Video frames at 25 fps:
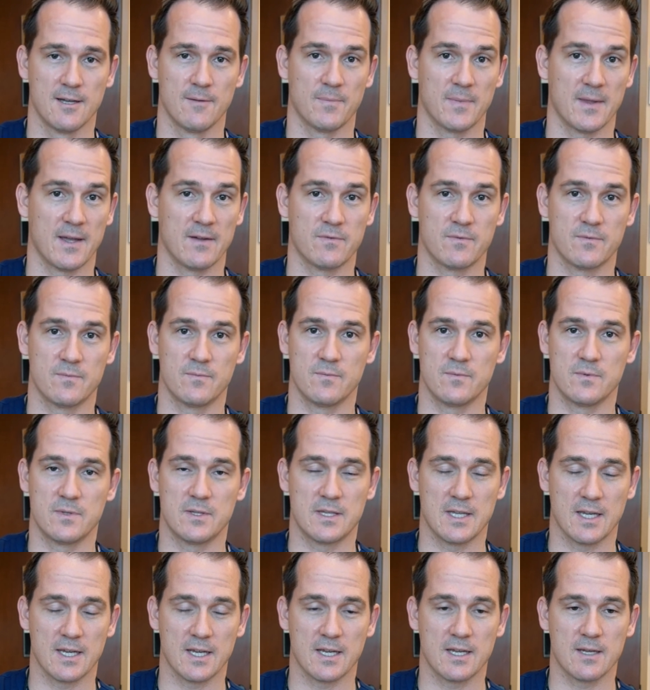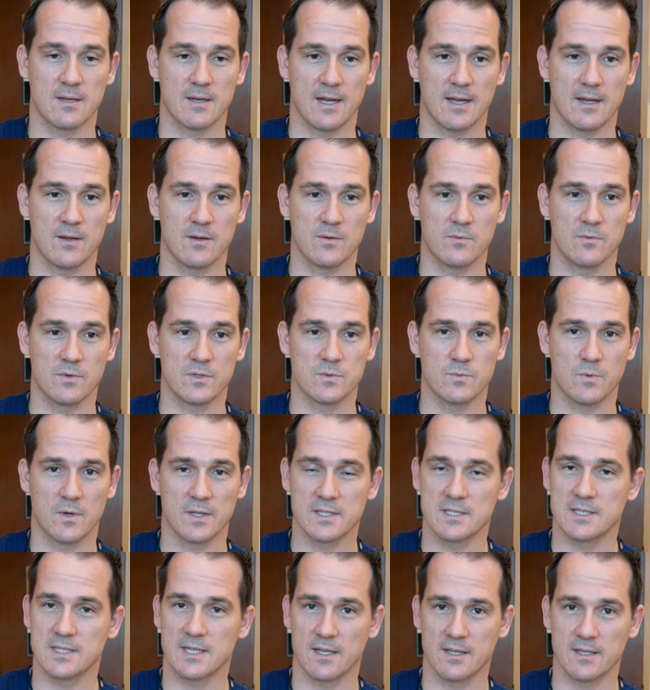I think I was
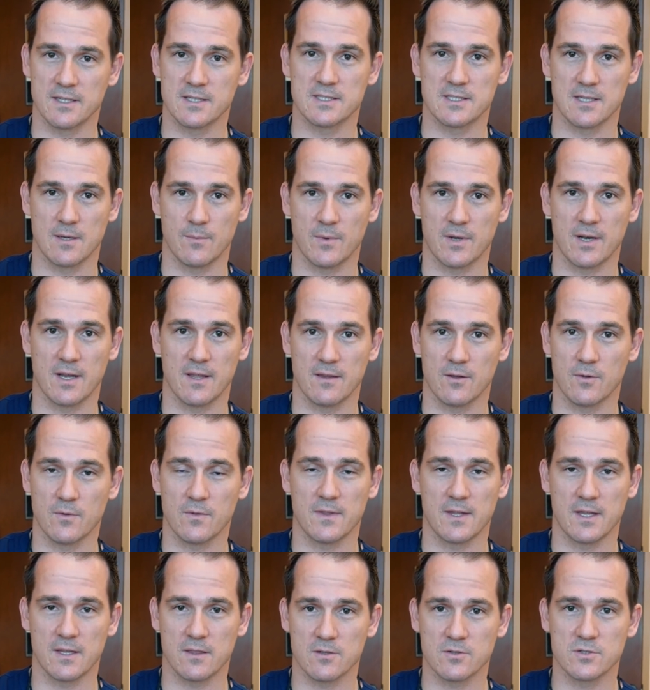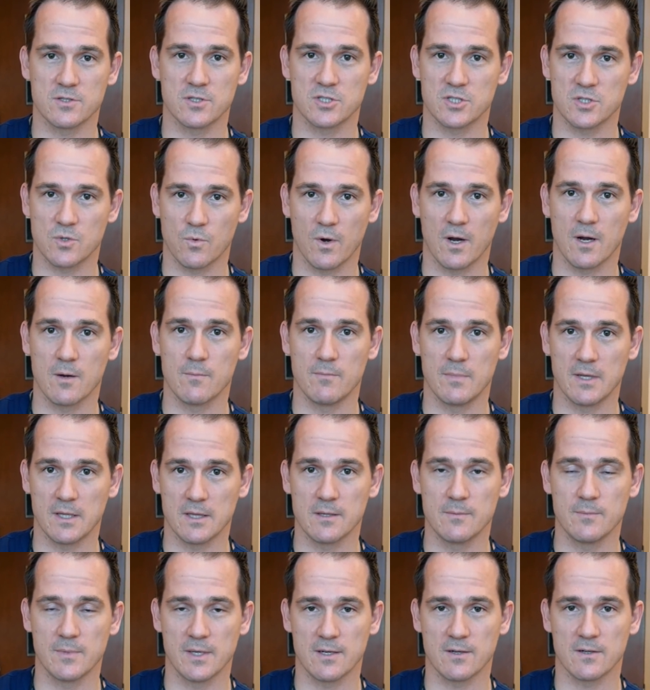once telling someone, I don't think there's a square
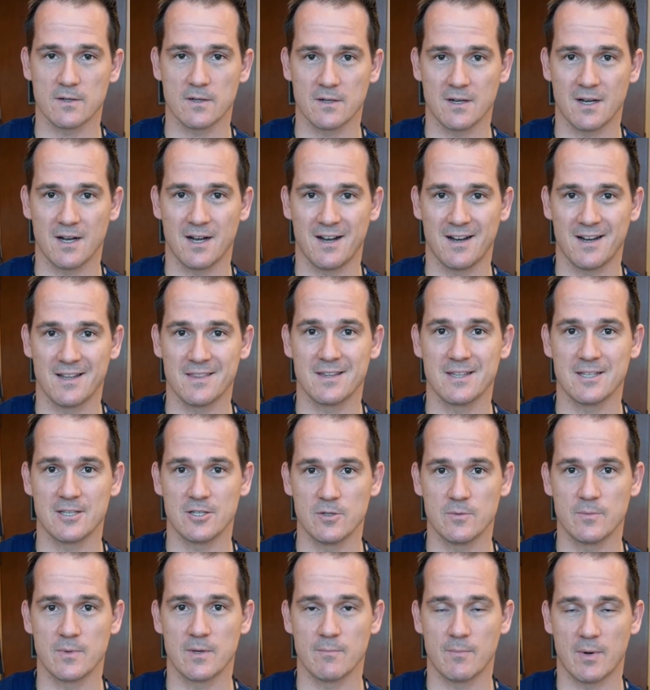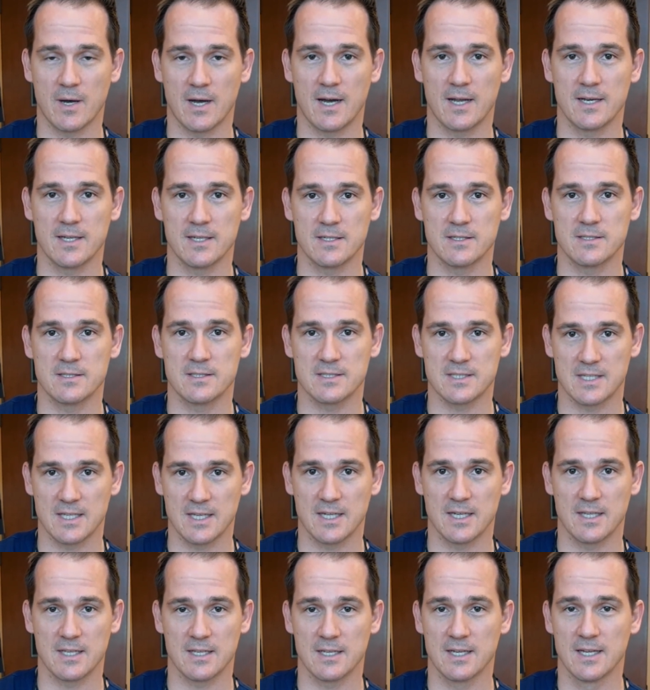millimeter on the human body,
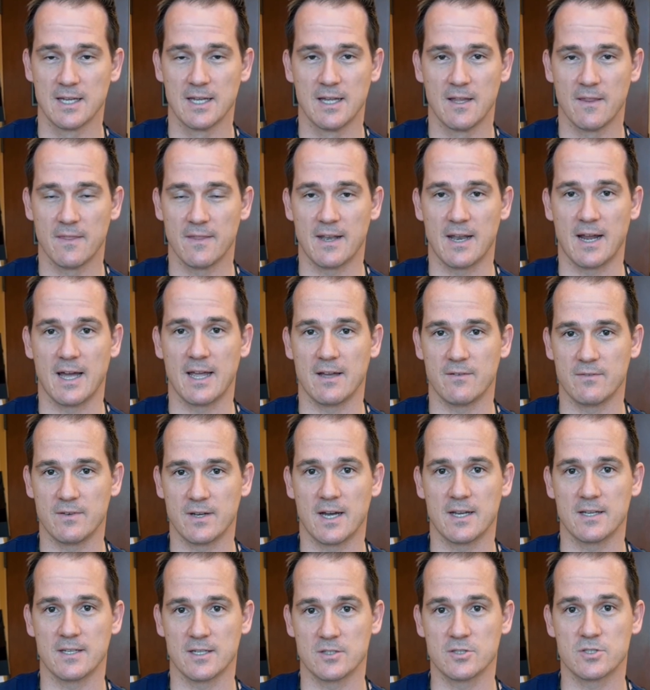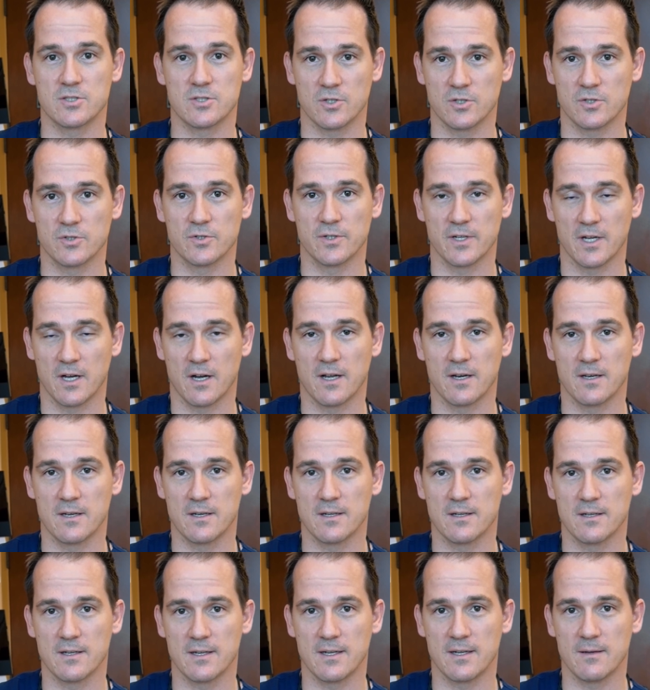skin that I have not done surgery on
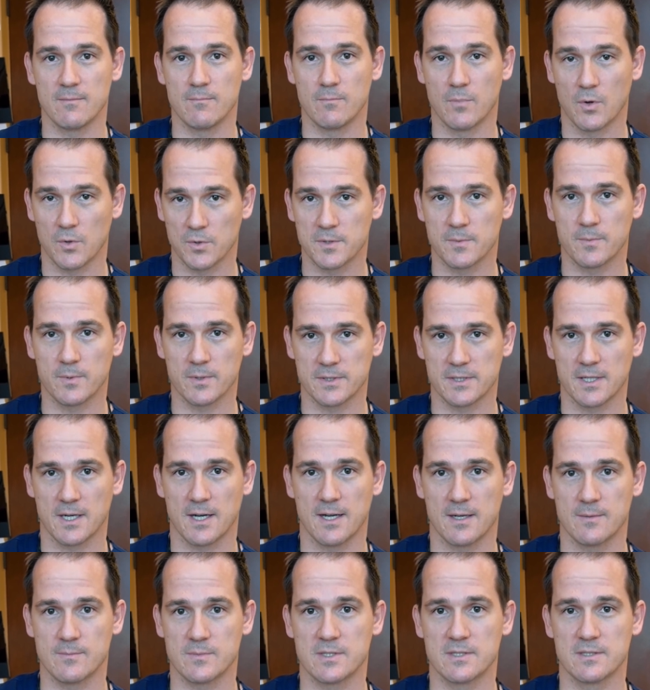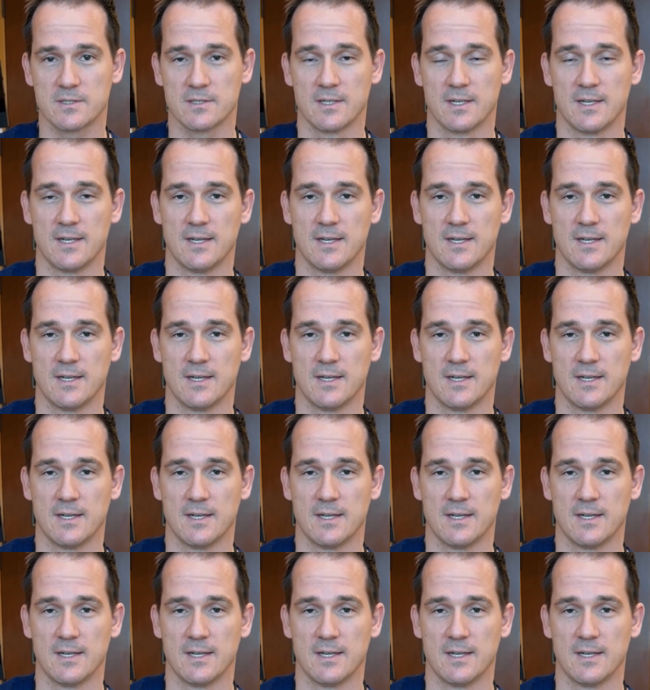multiple times.